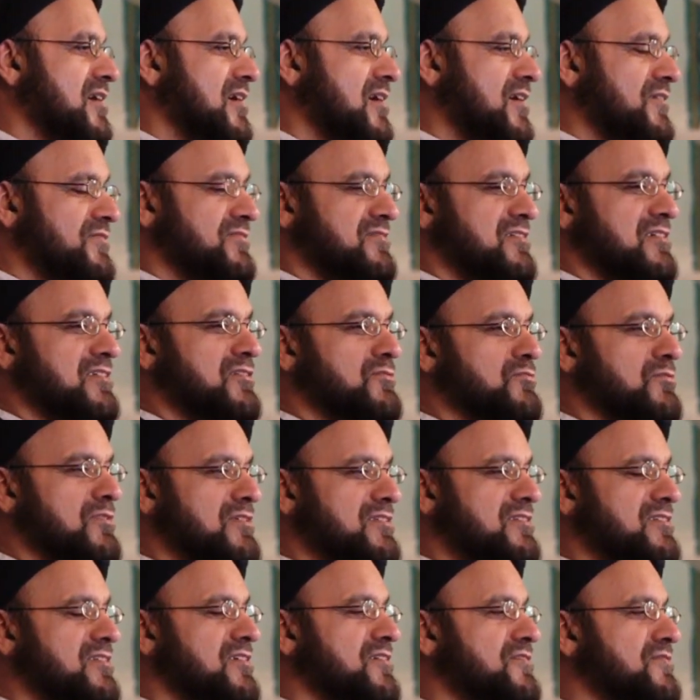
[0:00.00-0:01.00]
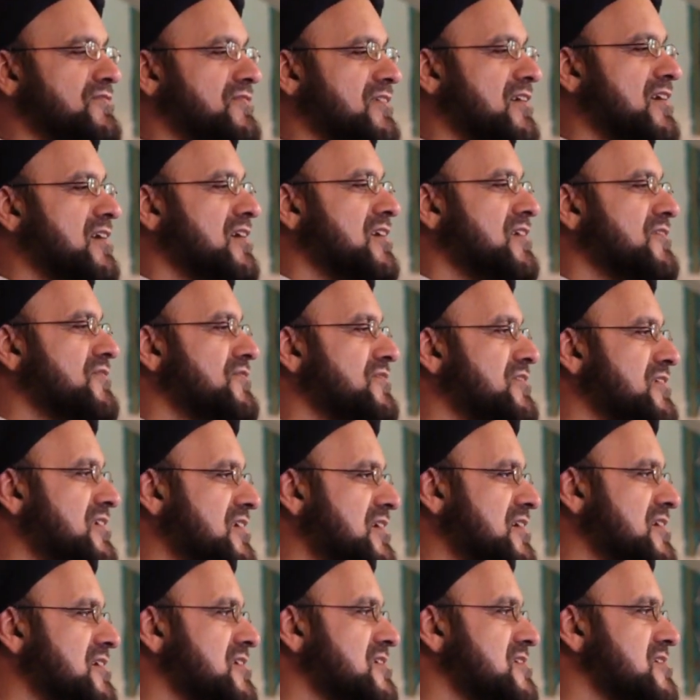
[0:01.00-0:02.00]
After 25
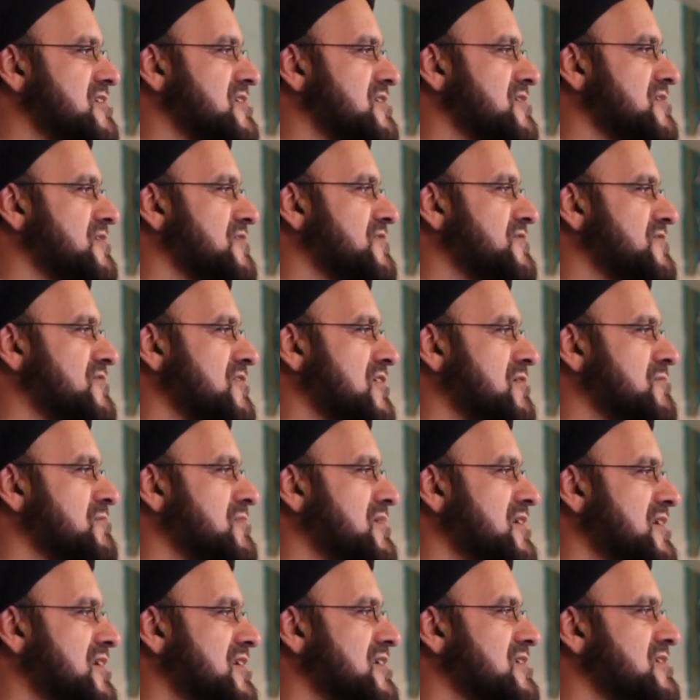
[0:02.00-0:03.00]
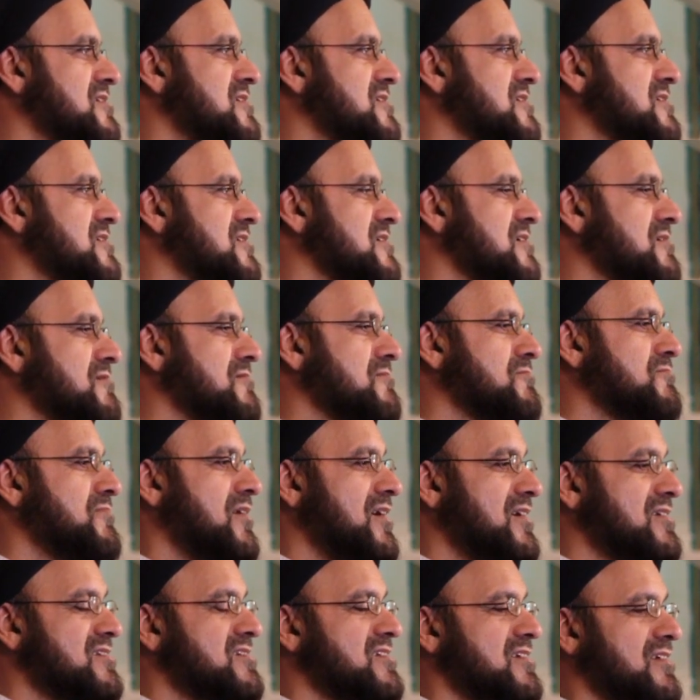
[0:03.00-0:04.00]
years from his
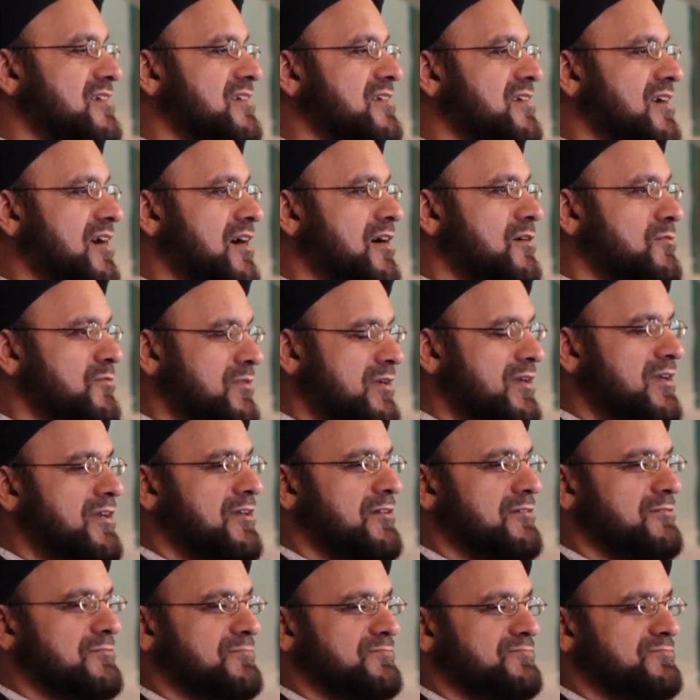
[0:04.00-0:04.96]
passing away,